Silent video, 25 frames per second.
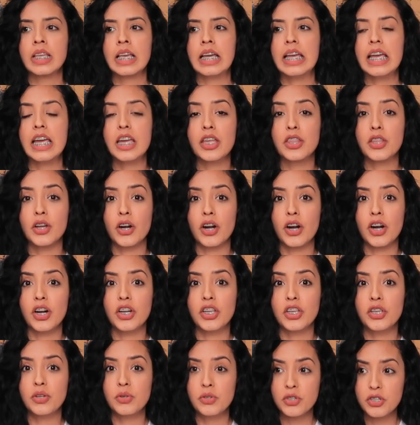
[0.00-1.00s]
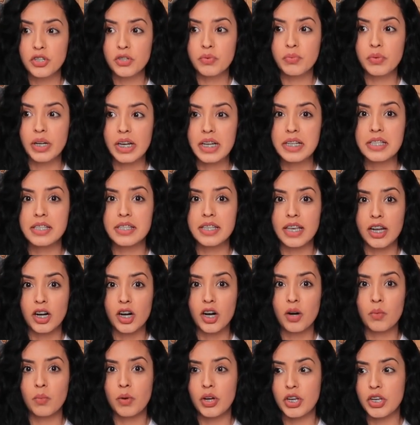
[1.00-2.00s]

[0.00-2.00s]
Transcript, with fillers: either you should reconsider